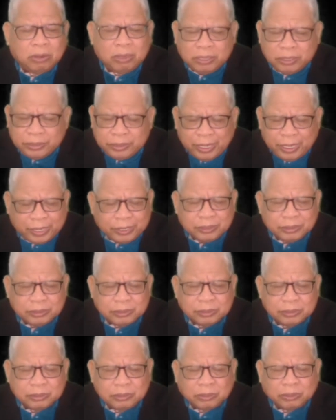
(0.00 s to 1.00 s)
all
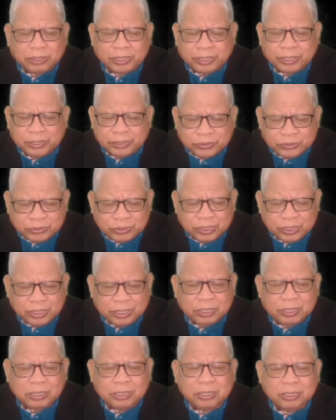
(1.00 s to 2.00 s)
that, or in the
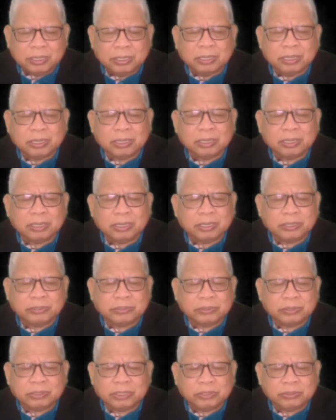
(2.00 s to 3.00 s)
sea,
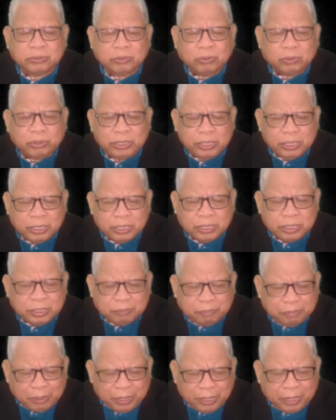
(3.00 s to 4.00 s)
is
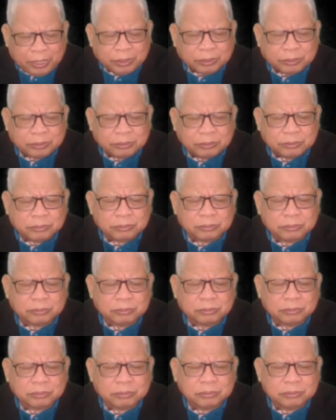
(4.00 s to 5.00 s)
already in the
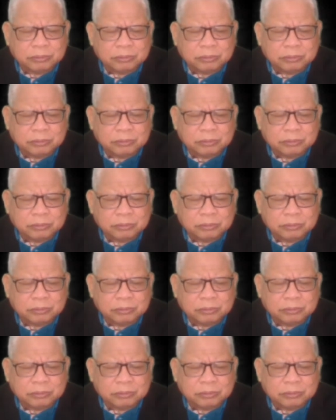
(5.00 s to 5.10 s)
plan.